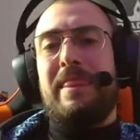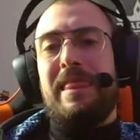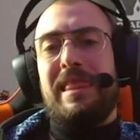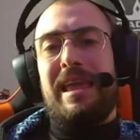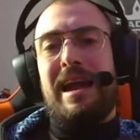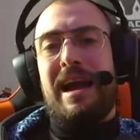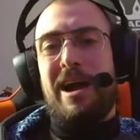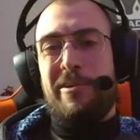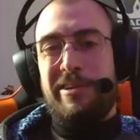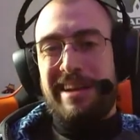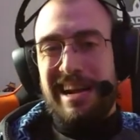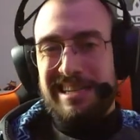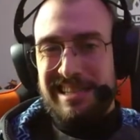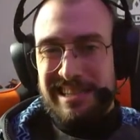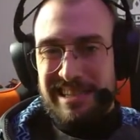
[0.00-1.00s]
How
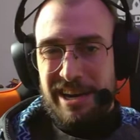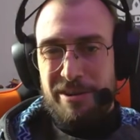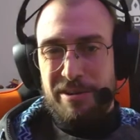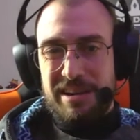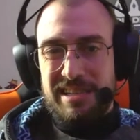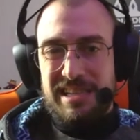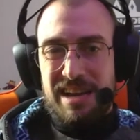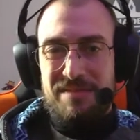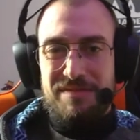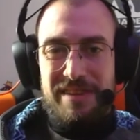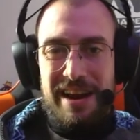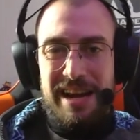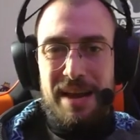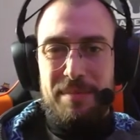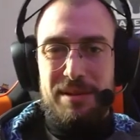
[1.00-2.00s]
necessary is that
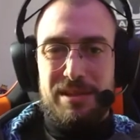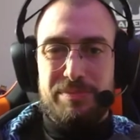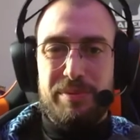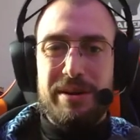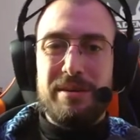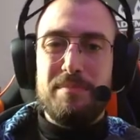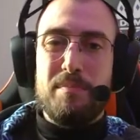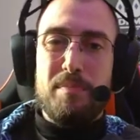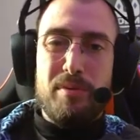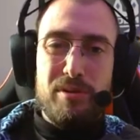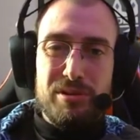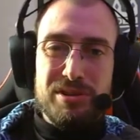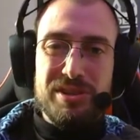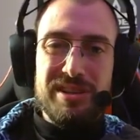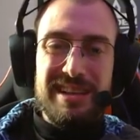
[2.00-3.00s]
fine aim and sprint?
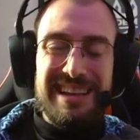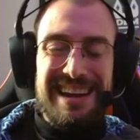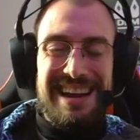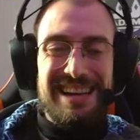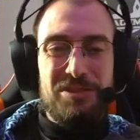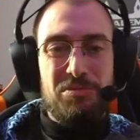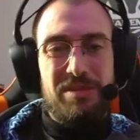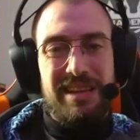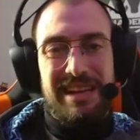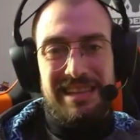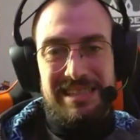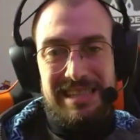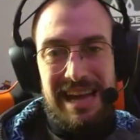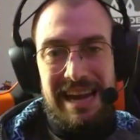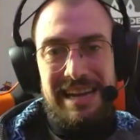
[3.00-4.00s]
Personally, I don't think
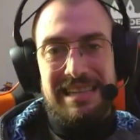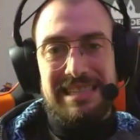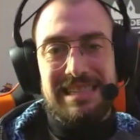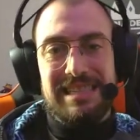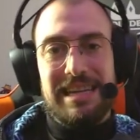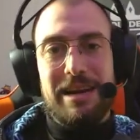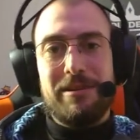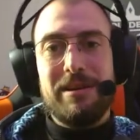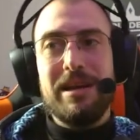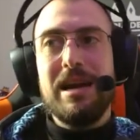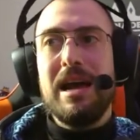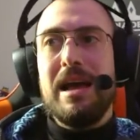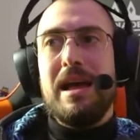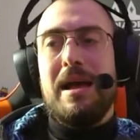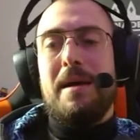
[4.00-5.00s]
it's that necessary,
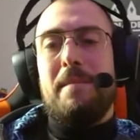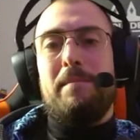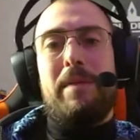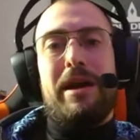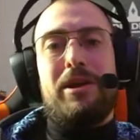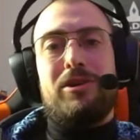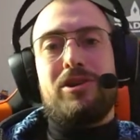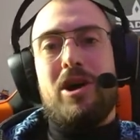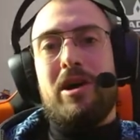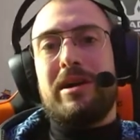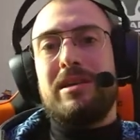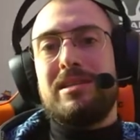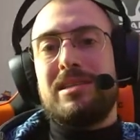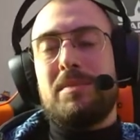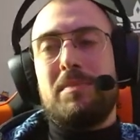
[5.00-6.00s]
but you're talking
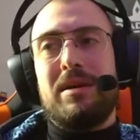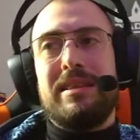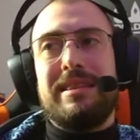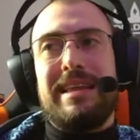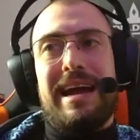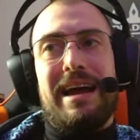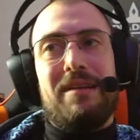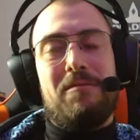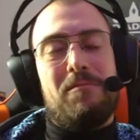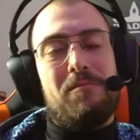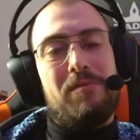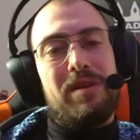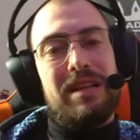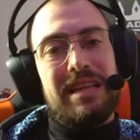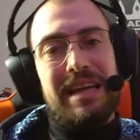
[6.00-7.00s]
to someone that
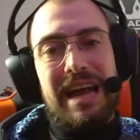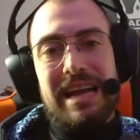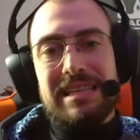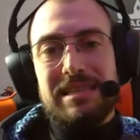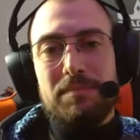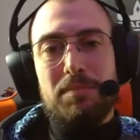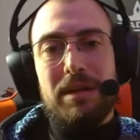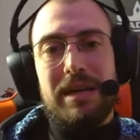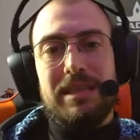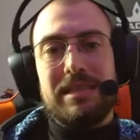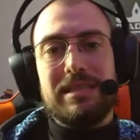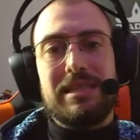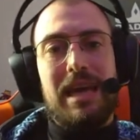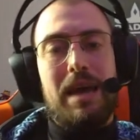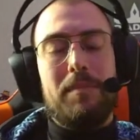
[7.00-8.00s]
really hasn't played
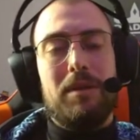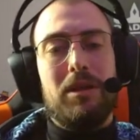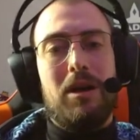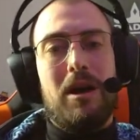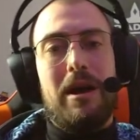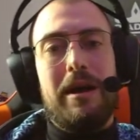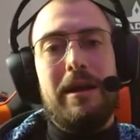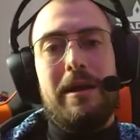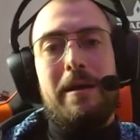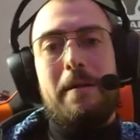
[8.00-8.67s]
this game a lot.